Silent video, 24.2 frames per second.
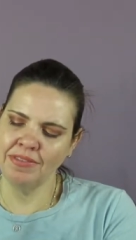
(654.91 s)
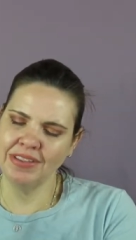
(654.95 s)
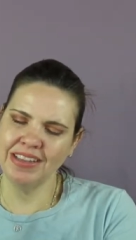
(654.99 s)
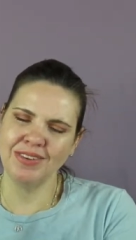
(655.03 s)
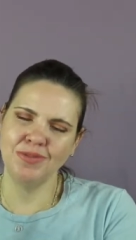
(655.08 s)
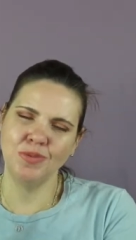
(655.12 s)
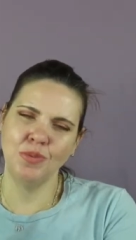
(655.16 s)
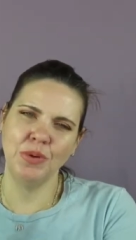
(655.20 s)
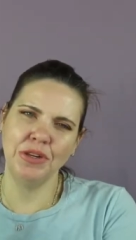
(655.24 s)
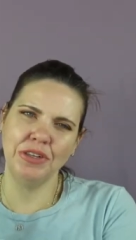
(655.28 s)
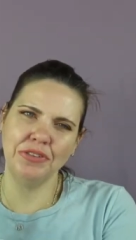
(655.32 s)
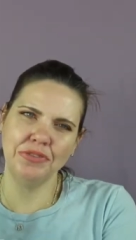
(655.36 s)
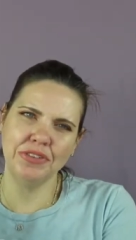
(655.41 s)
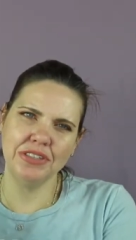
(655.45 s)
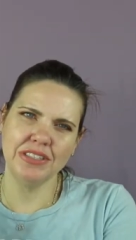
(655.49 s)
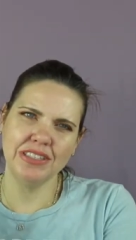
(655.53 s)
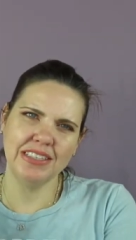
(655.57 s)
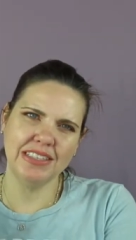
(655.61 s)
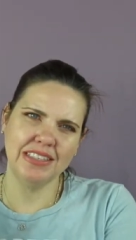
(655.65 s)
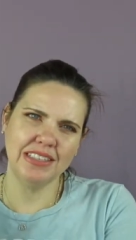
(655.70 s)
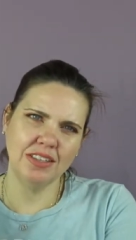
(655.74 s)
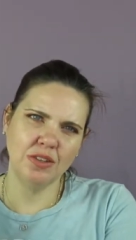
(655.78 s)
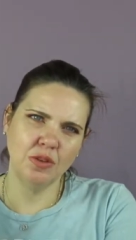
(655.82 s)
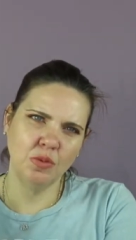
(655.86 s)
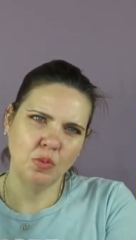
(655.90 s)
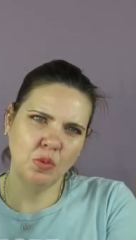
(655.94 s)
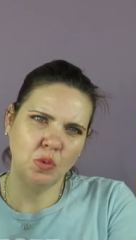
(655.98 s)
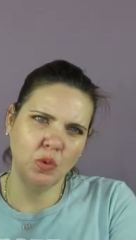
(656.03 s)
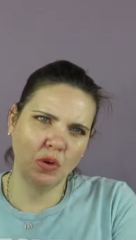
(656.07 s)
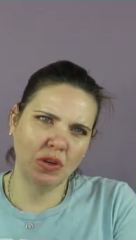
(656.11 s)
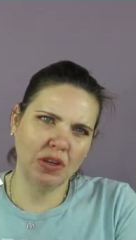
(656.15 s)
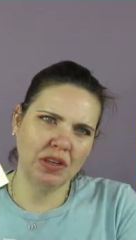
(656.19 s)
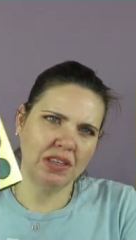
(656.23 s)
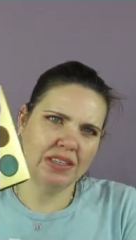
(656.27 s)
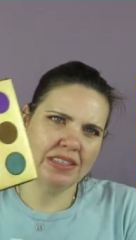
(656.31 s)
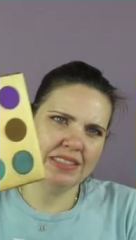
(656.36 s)
And Winifred's a little
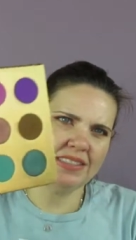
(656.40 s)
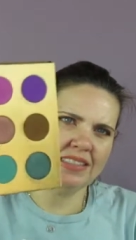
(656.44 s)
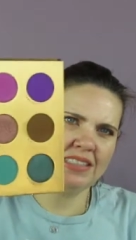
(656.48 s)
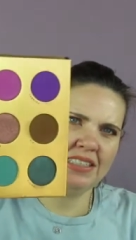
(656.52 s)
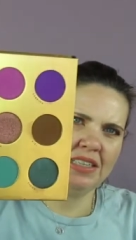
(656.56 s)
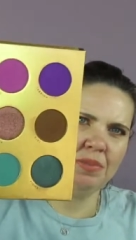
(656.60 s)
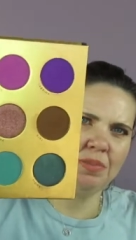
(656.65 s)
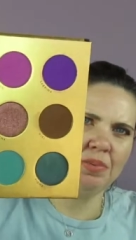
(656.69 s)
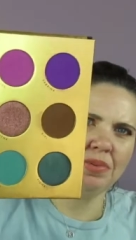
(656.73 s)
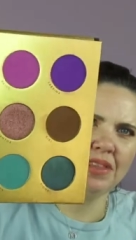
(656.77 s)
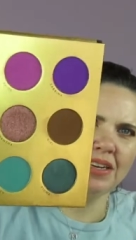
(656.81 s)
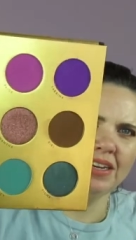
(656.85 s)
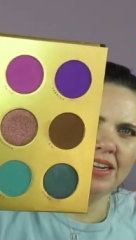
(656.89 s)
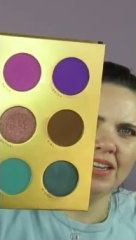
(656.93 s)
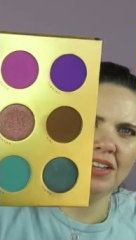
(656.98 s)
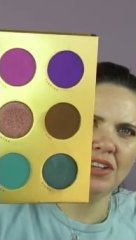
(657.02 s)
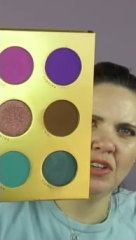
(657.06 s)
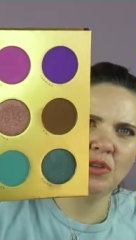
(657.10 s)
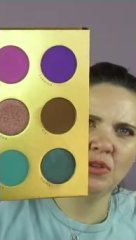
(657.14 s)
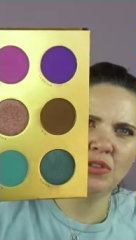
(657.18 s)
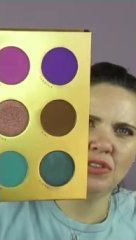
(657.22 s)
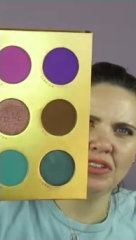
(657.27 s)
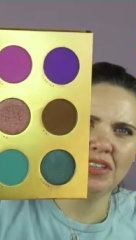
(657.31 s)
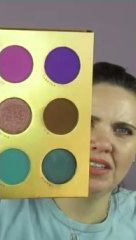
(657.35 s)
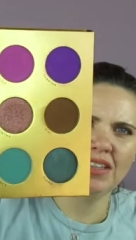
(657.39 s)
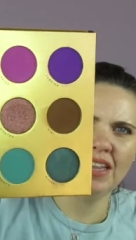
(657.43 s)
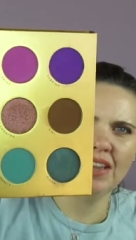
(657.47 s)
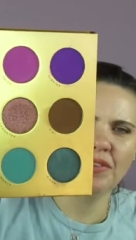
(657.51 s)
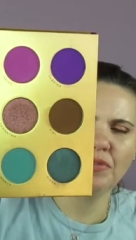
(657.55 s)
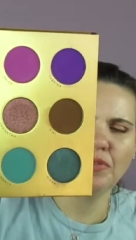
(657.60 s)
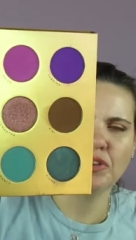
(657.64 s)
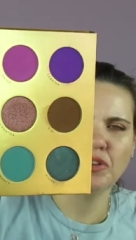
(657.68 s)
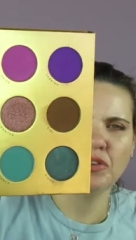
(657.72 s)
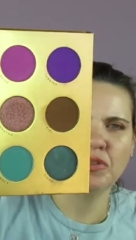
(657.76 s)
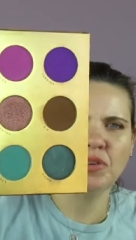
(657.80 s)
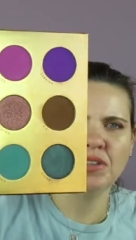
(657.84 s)
more deep than I usually
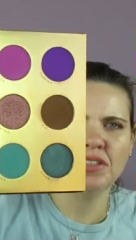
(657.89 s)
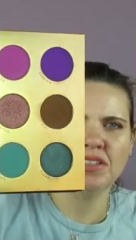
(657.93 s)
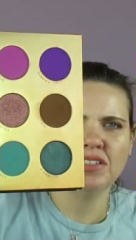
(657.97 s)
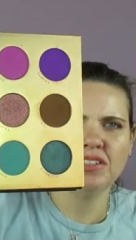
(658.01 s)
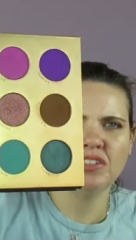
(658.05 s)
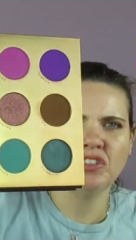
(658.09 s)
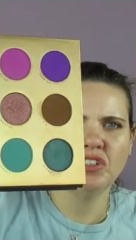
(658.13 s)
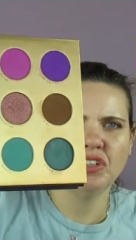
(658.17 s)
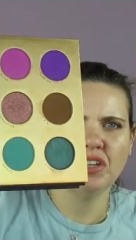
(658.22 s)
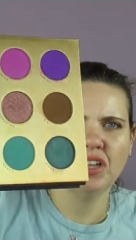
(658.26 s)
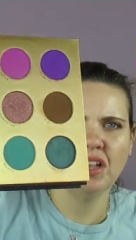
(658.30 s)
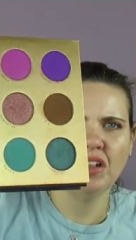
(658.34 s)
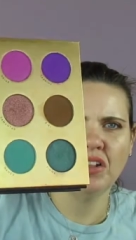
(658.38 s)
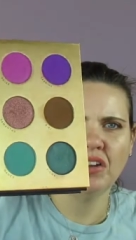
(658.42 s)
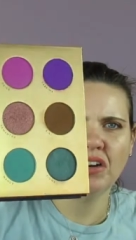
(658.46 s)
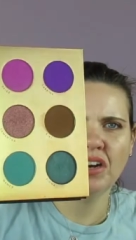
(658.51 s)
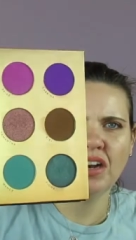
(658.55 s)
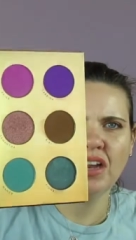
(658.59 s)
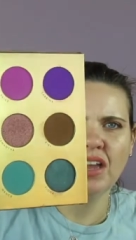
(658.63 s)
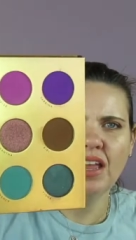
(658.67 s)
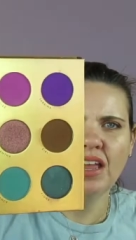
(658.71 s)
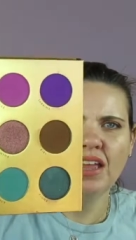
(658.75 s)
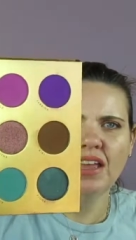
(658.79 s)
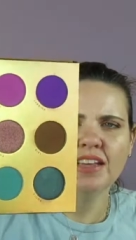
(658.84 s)
like for a transition color.